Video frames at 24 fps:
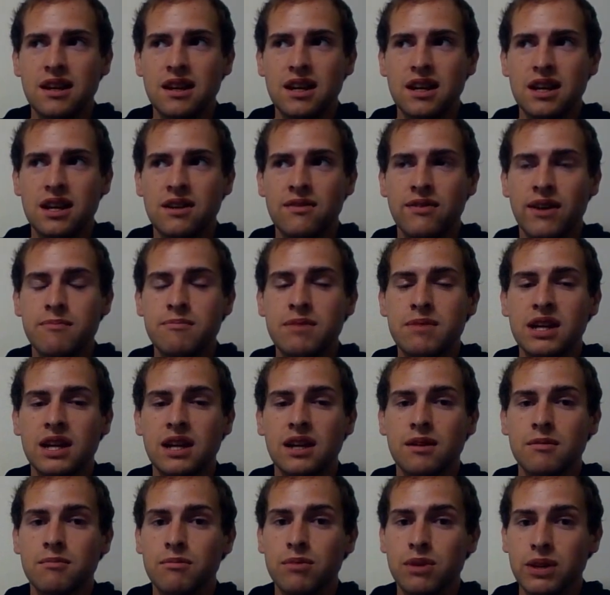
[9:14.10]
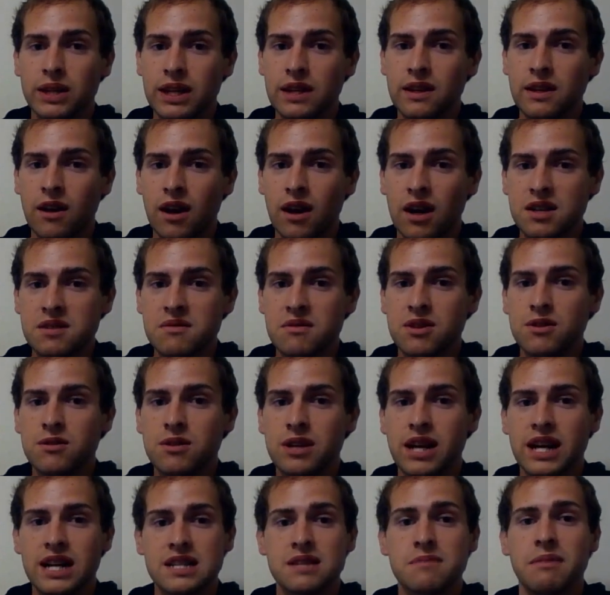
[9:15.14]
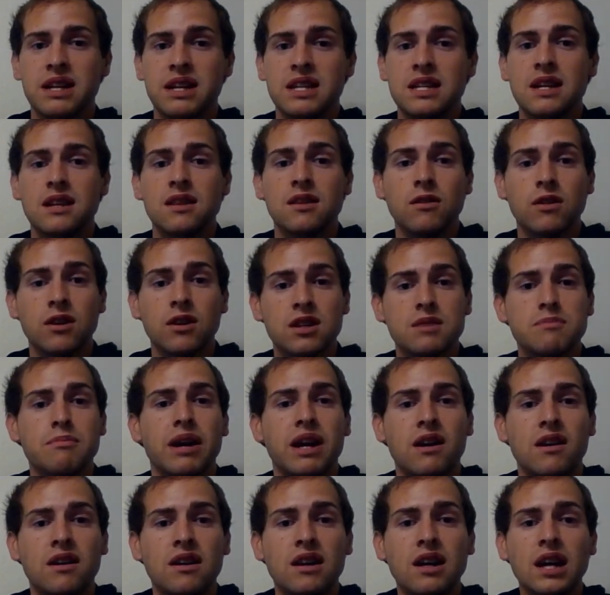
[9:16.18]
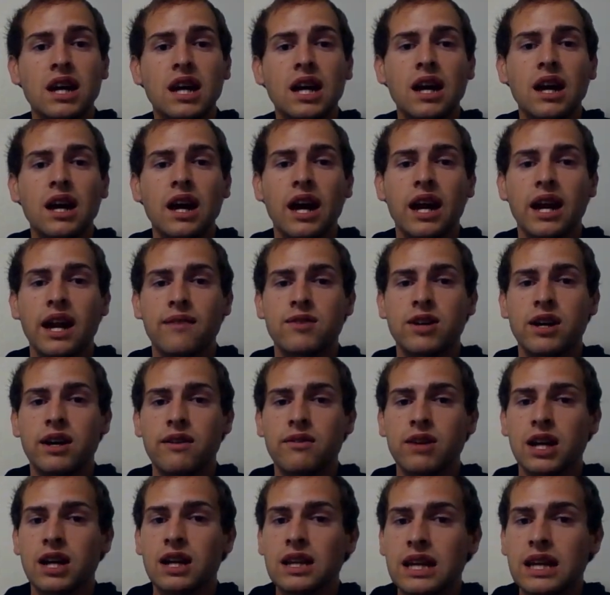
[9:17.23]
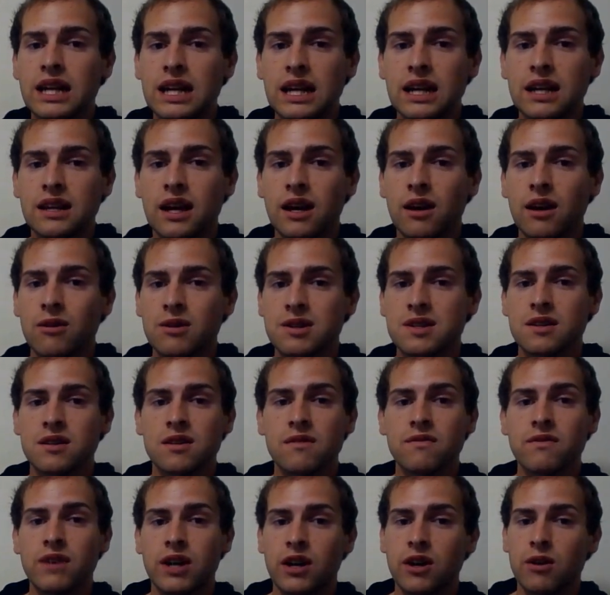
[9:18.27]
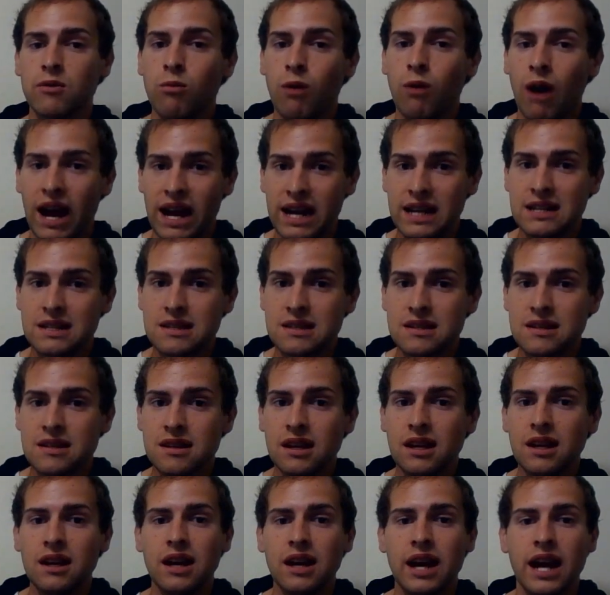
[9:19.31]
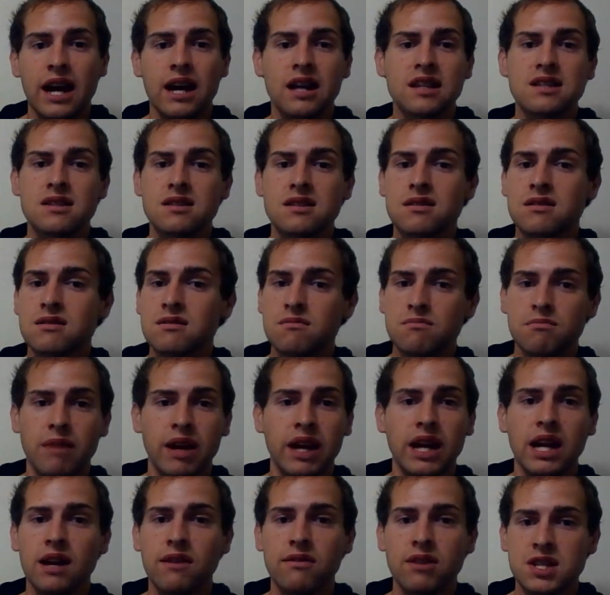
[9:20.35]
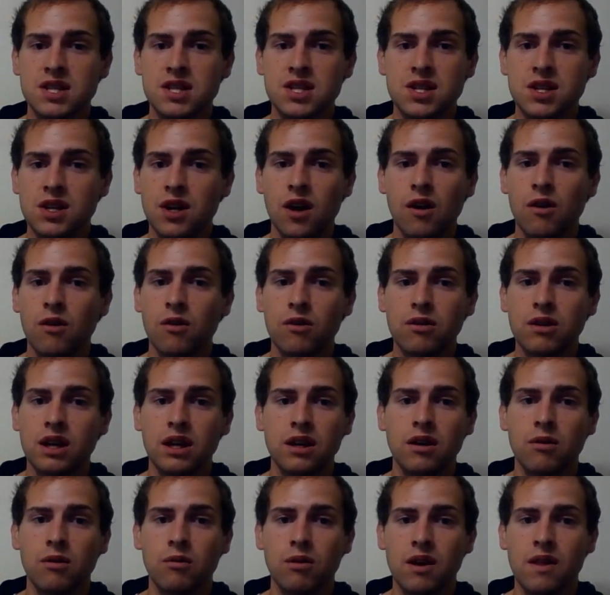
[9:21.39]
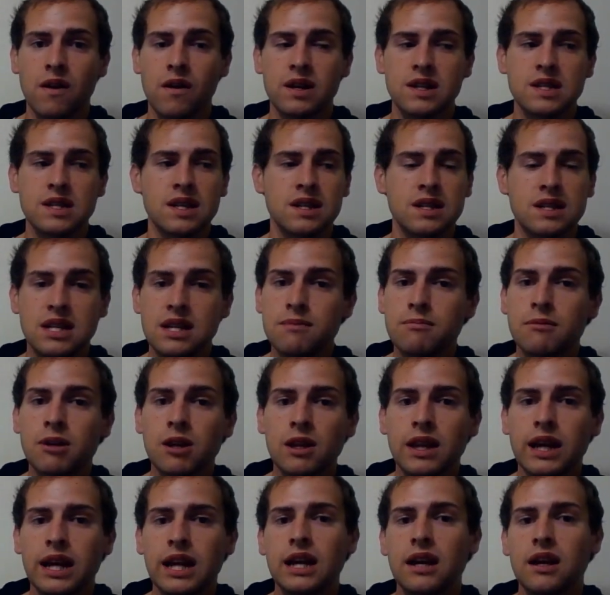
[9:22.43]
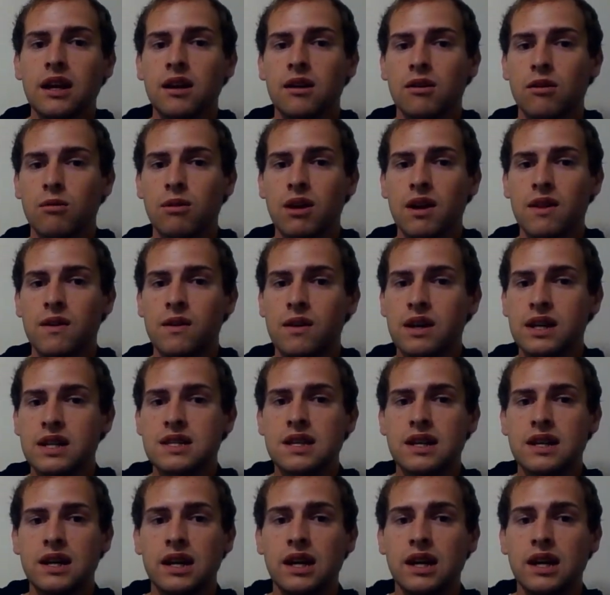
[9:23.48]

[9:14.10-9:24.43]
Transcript: if I'm being completely honest with you, yes, my teeth looked better, and after every cleaning they always look very white, as many of us know, whether it's a deep cleaning or whether it's